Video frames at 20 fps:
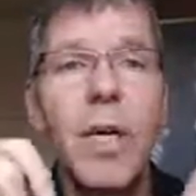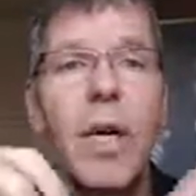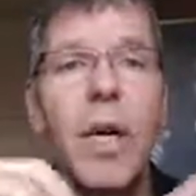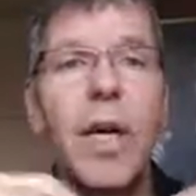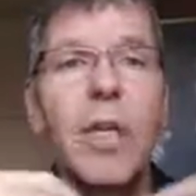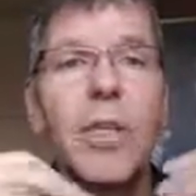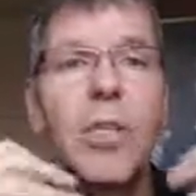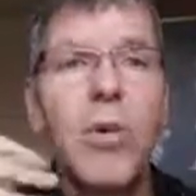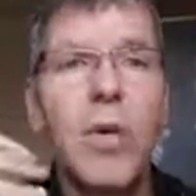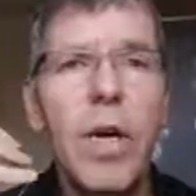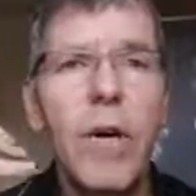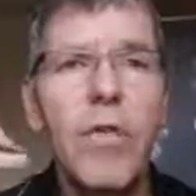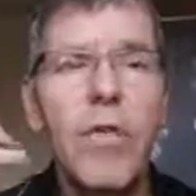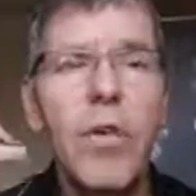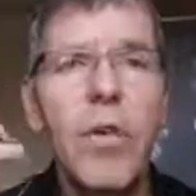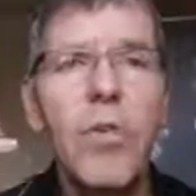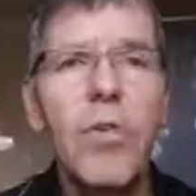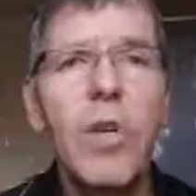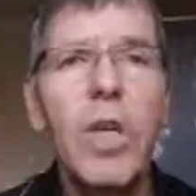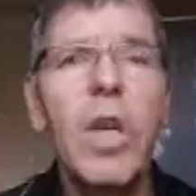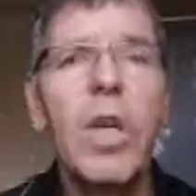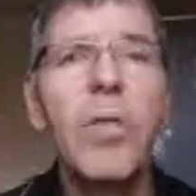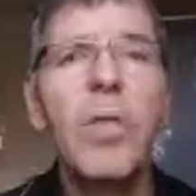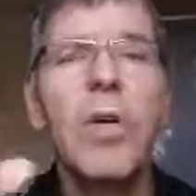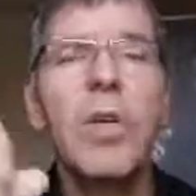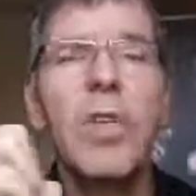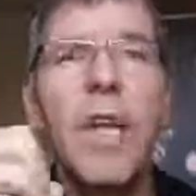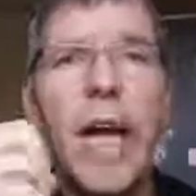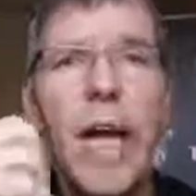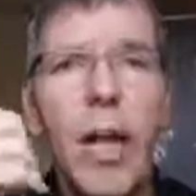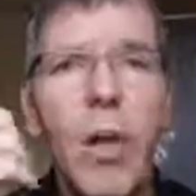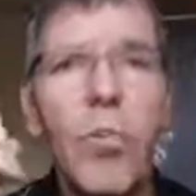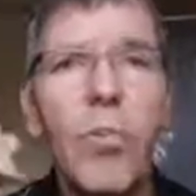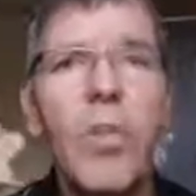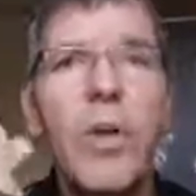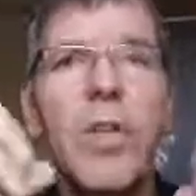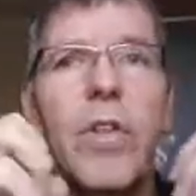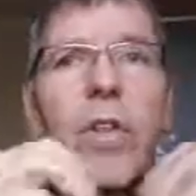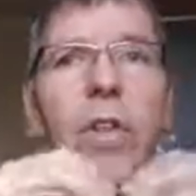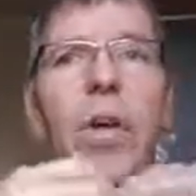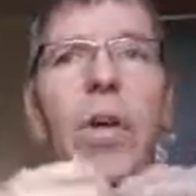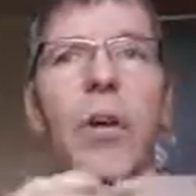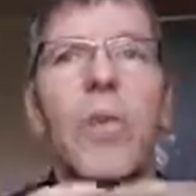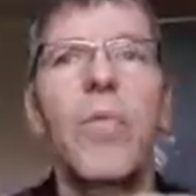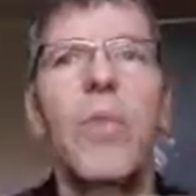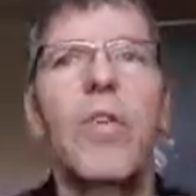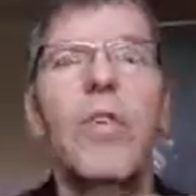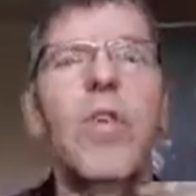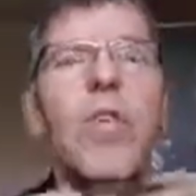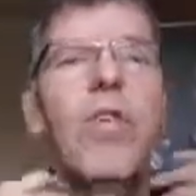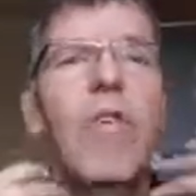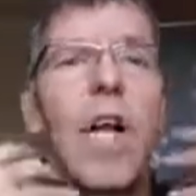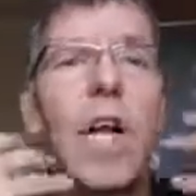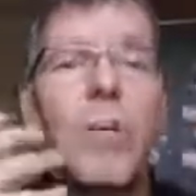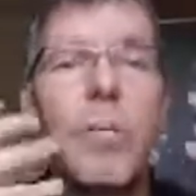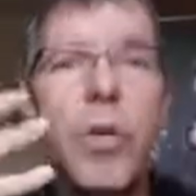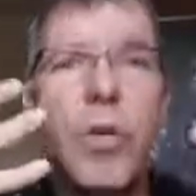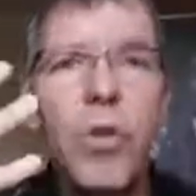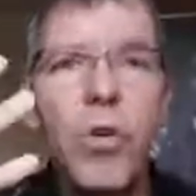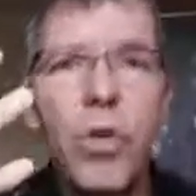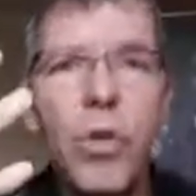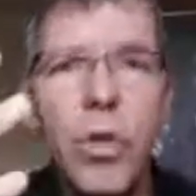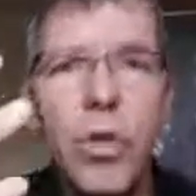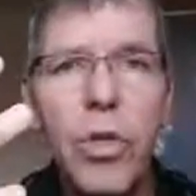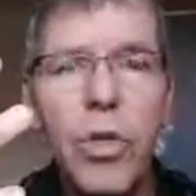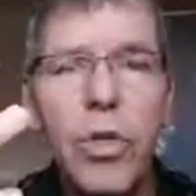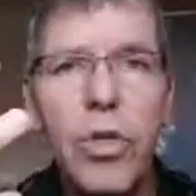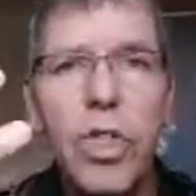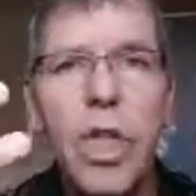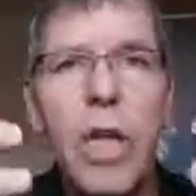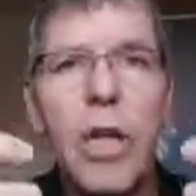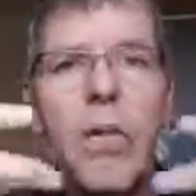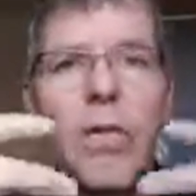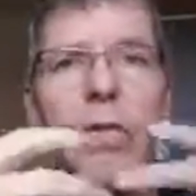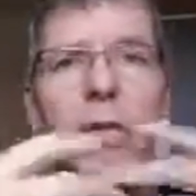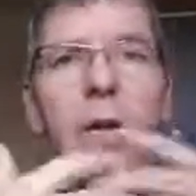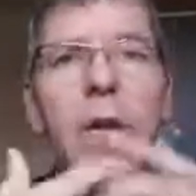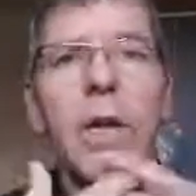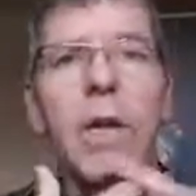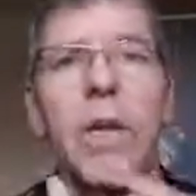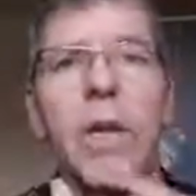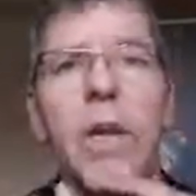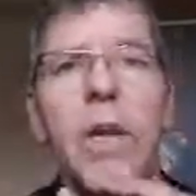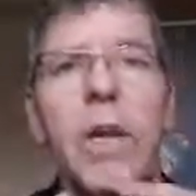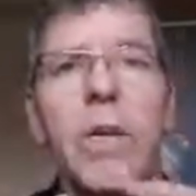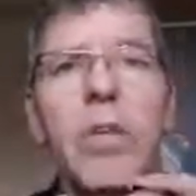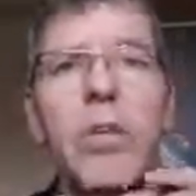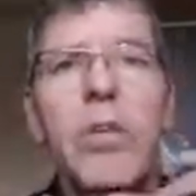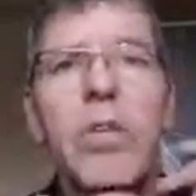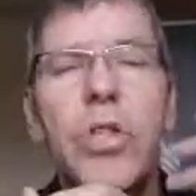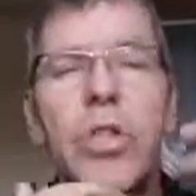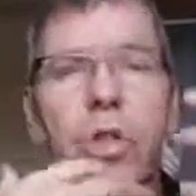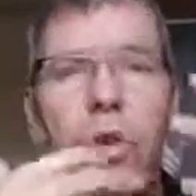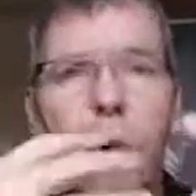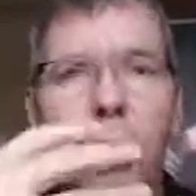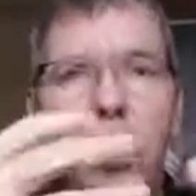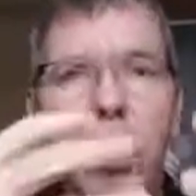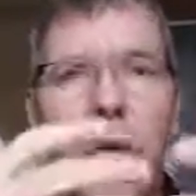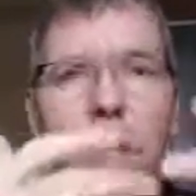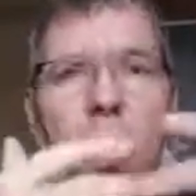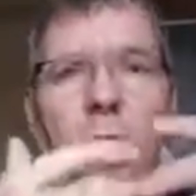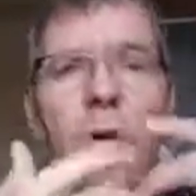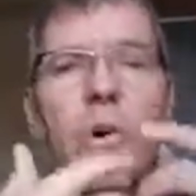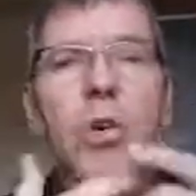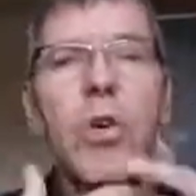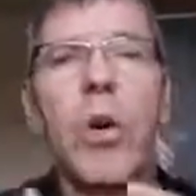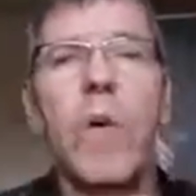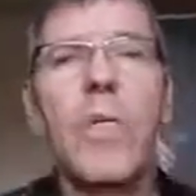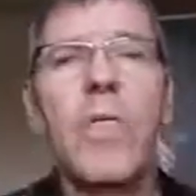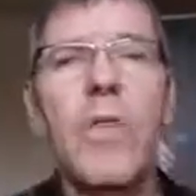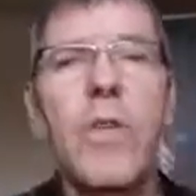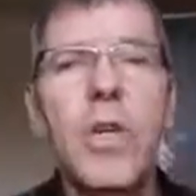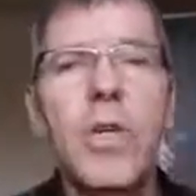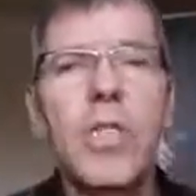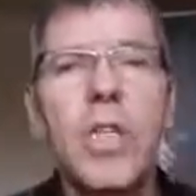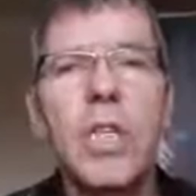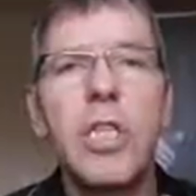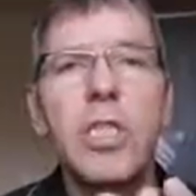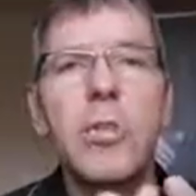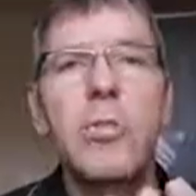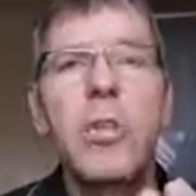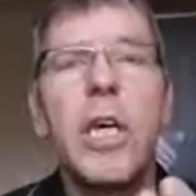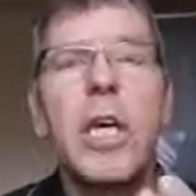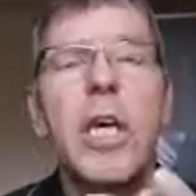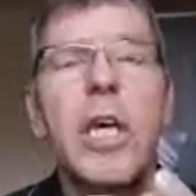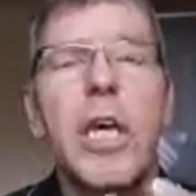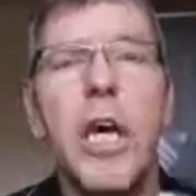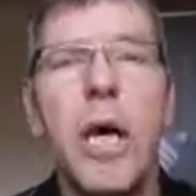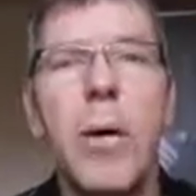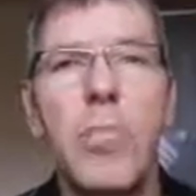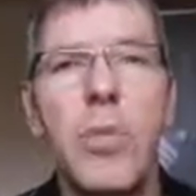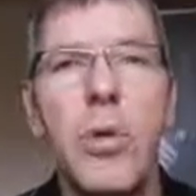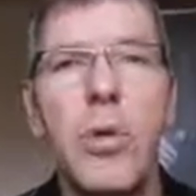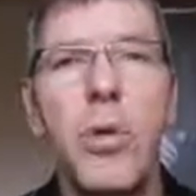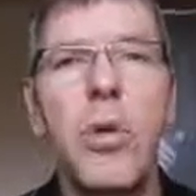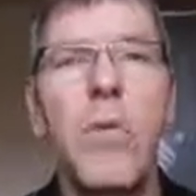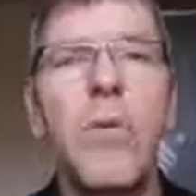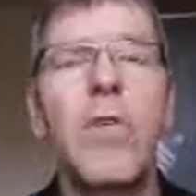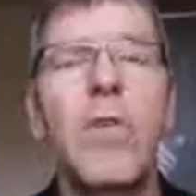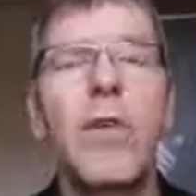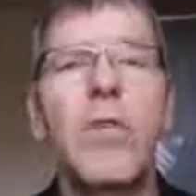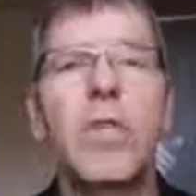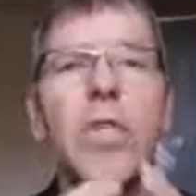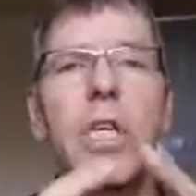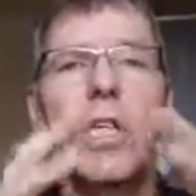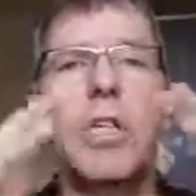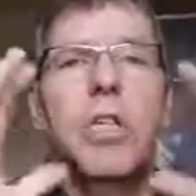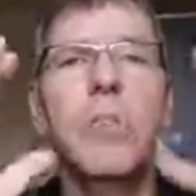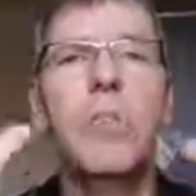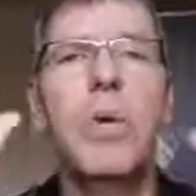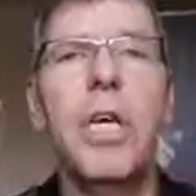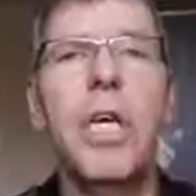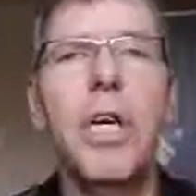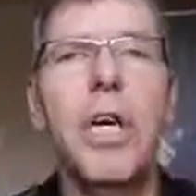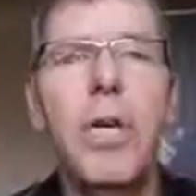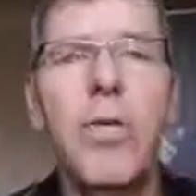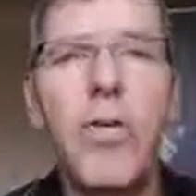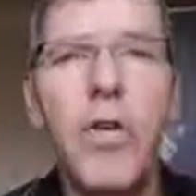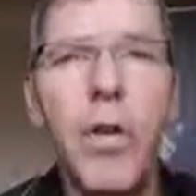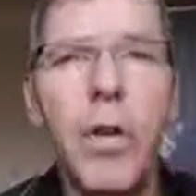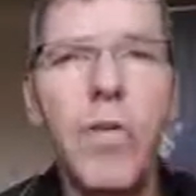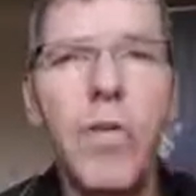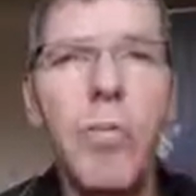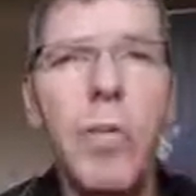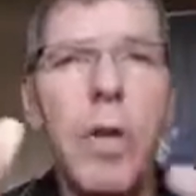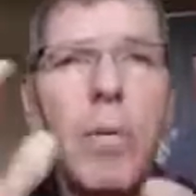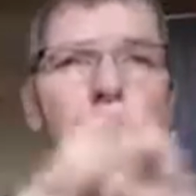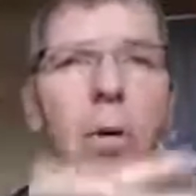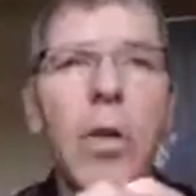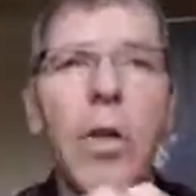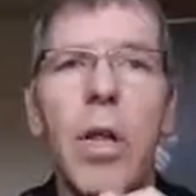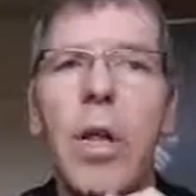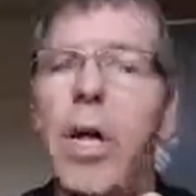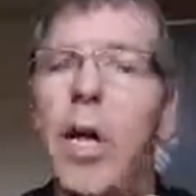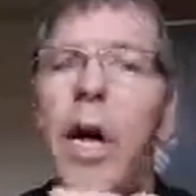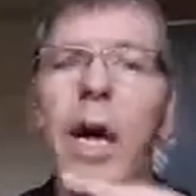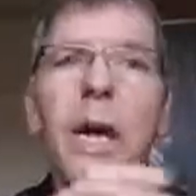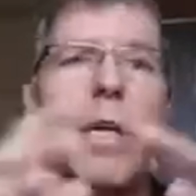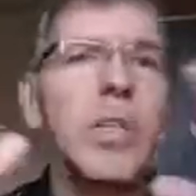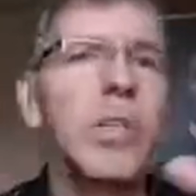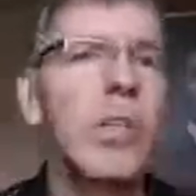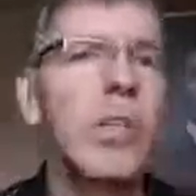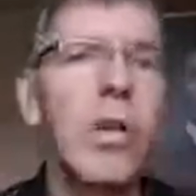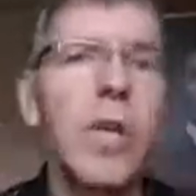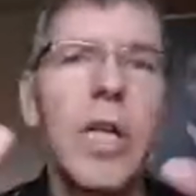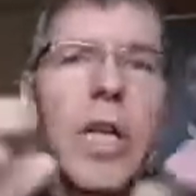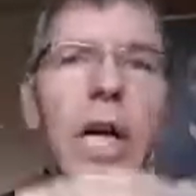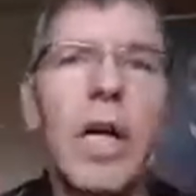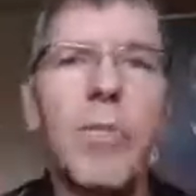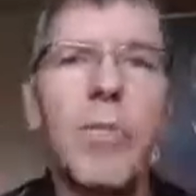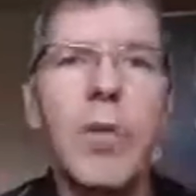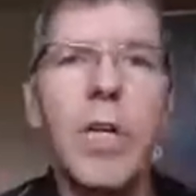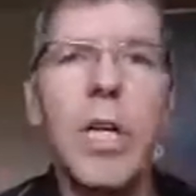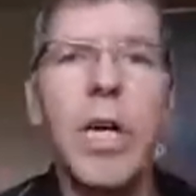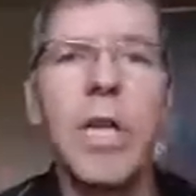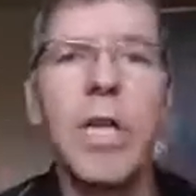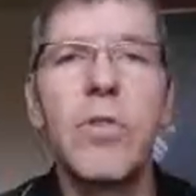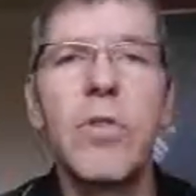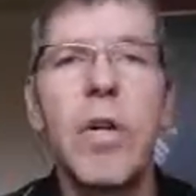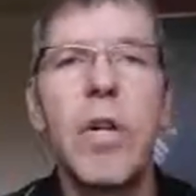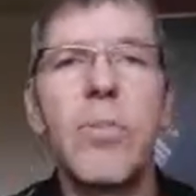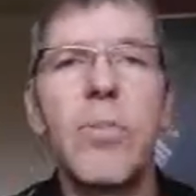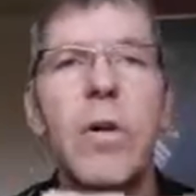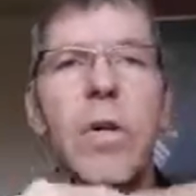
And so if you really want help with developing yourself, your story, your confidence in speaking up, your confidence in speaking in front of people, I can certainly help you there as well.